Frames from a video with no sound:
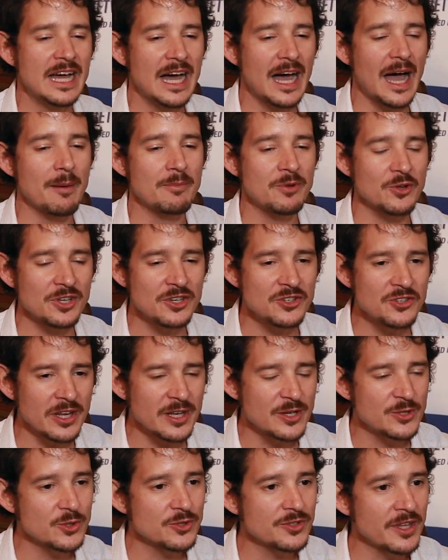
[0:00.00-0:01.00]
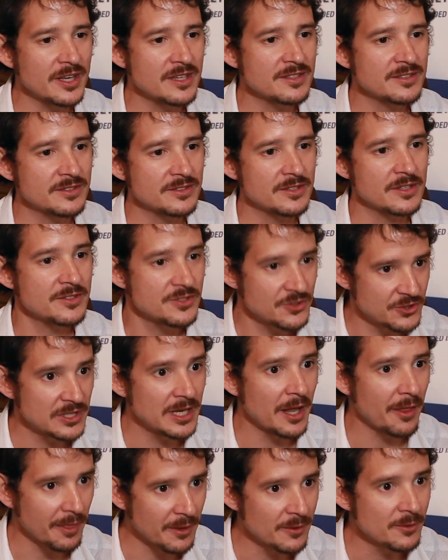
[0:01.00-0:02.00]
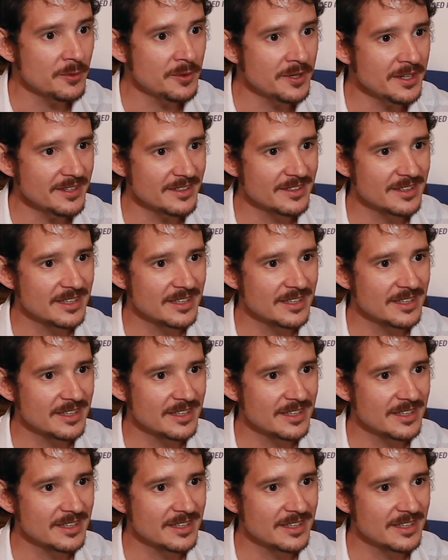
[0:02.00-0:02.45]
I'm not entirely sure that it's, still a theory.